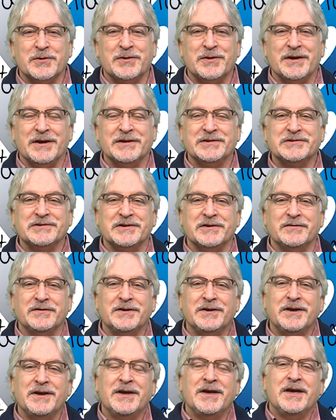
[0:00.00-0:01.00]

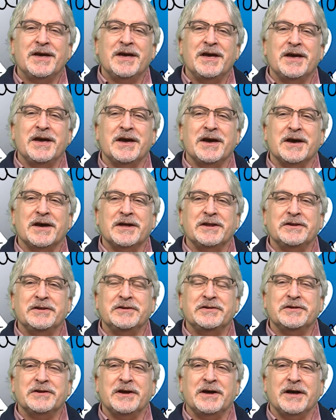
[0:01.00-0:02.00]
Thanksgiving,
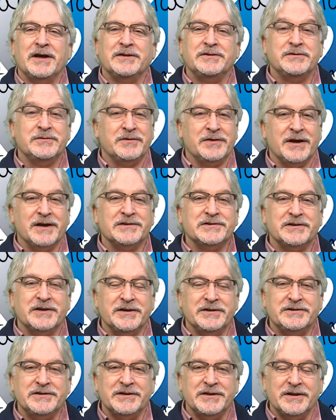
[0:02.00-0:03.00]
and
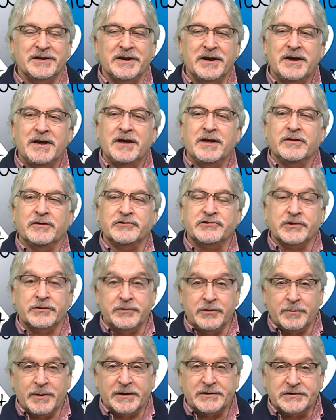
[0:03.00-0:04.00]
2018. The show
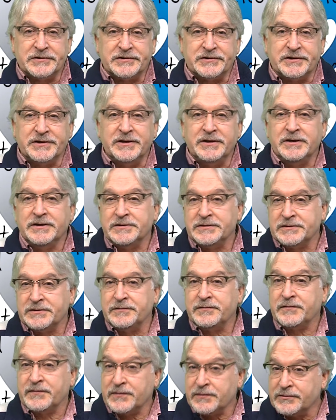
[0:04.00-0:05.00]
you're about to see is the
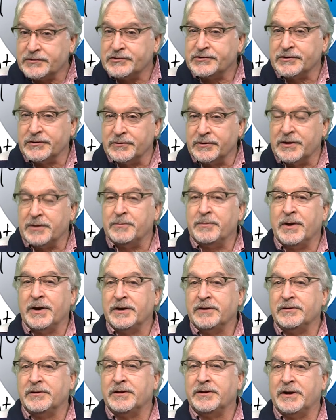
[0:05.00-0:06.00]
first show that
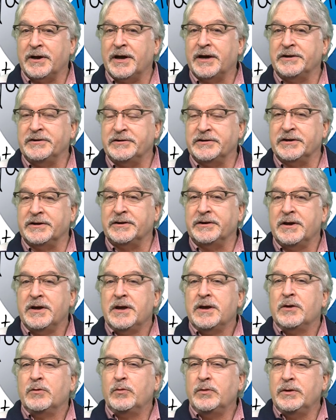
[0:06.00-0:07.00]
Michael and I did.
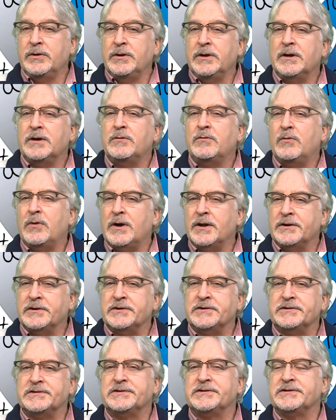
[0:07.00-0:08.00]
We wanted
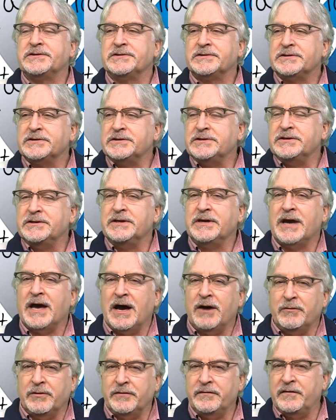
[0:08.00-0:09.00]
to see
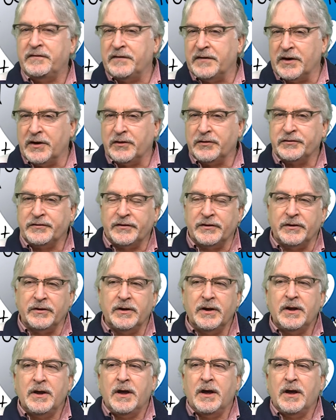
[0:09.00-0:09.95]
how it felt, and